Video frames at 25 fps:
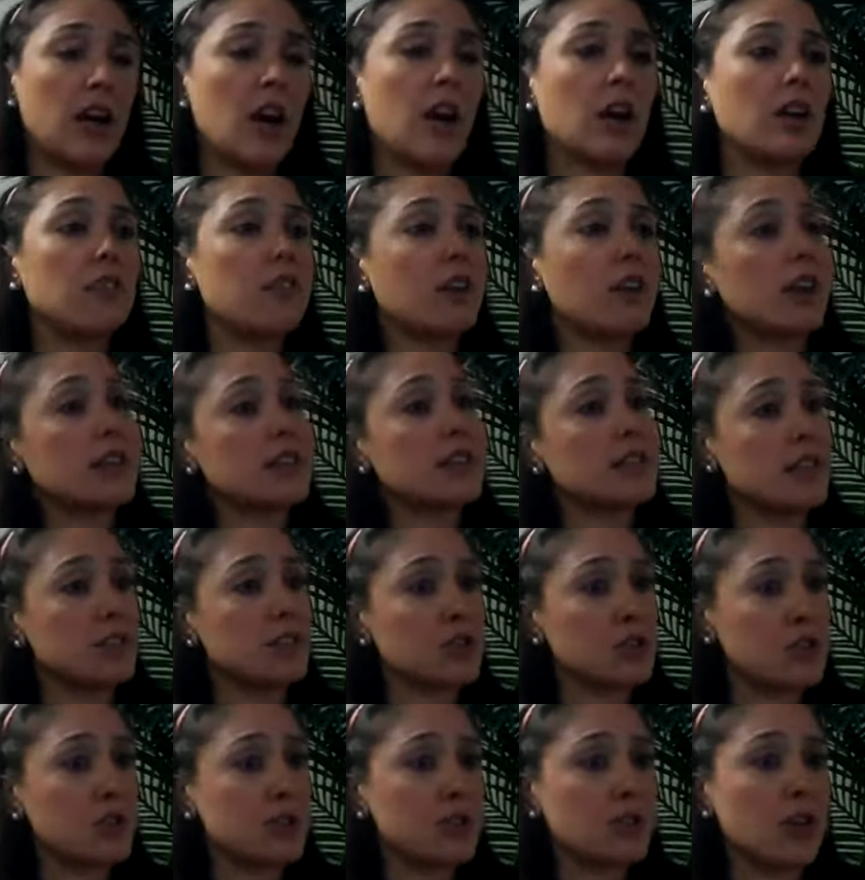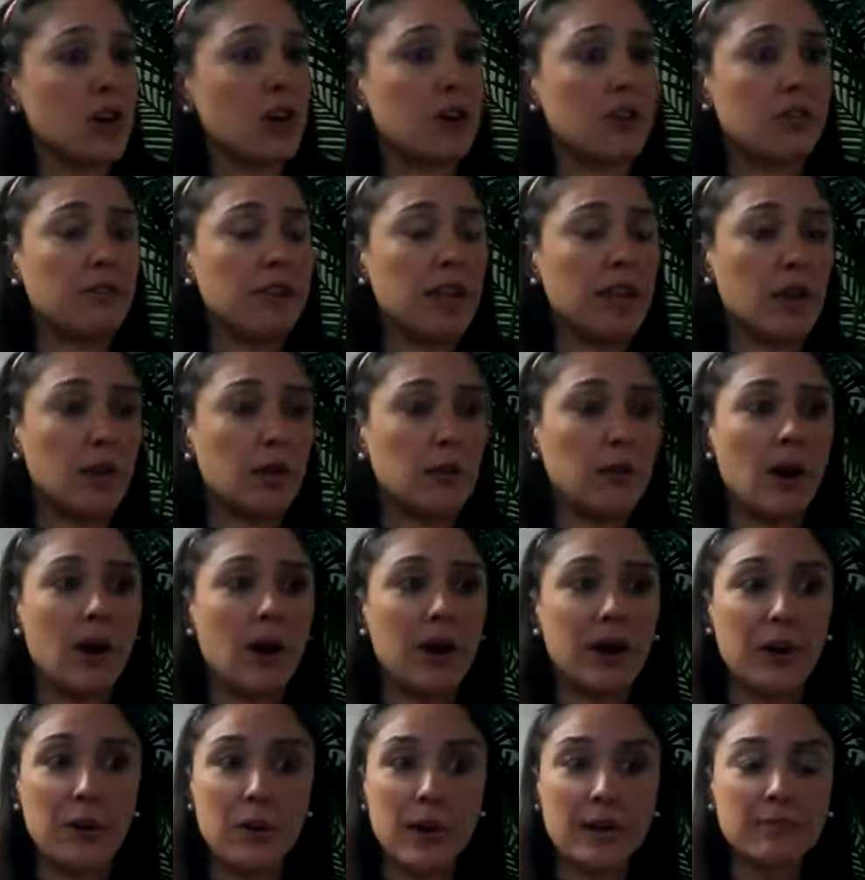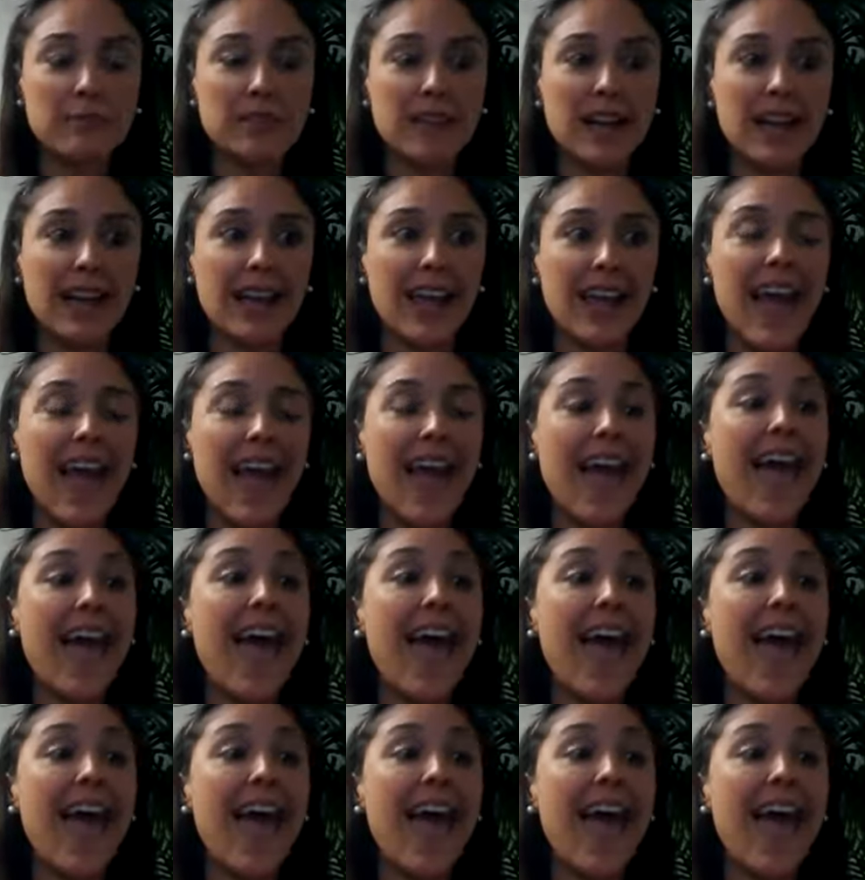All of our accessories are available on our website,